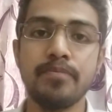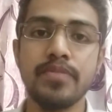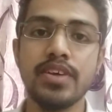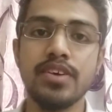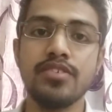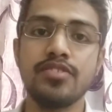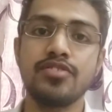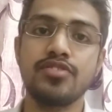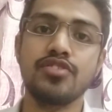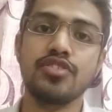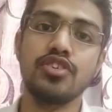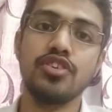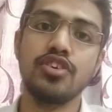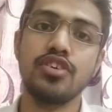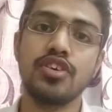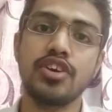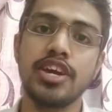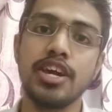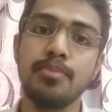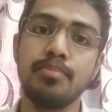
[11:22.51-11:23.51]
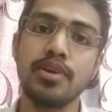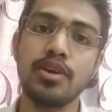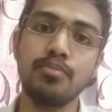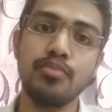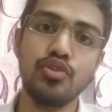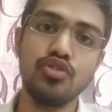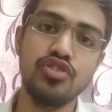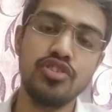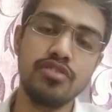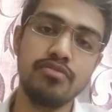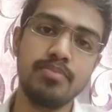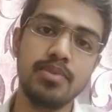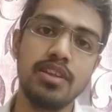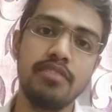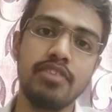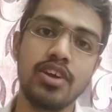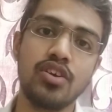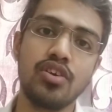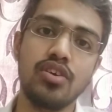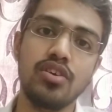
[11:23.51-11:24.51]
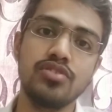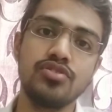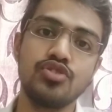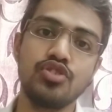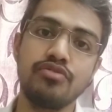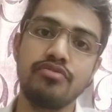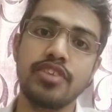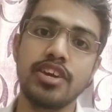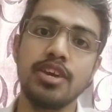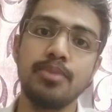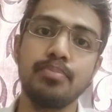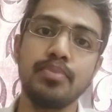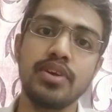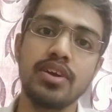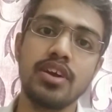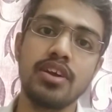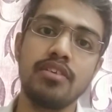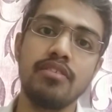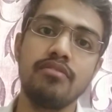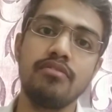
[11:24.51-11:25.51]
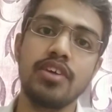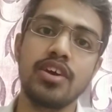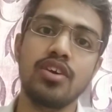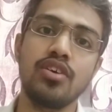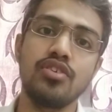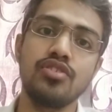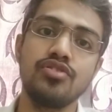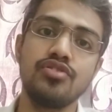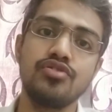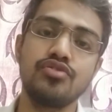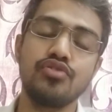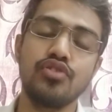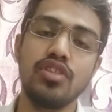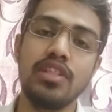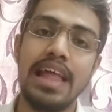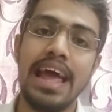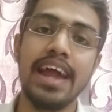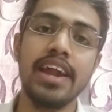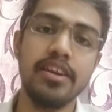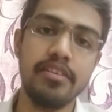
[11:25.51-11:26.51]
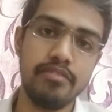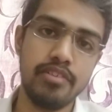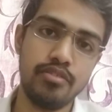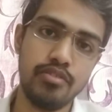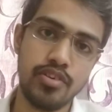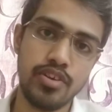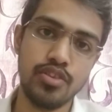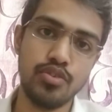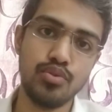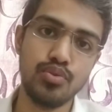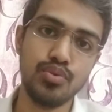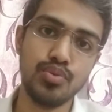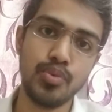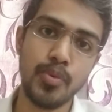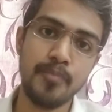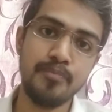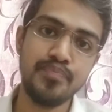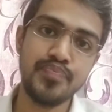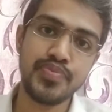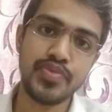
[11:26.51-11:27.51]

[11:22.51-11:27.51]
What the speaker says: this keeping municipal records or keeping records for land revenue,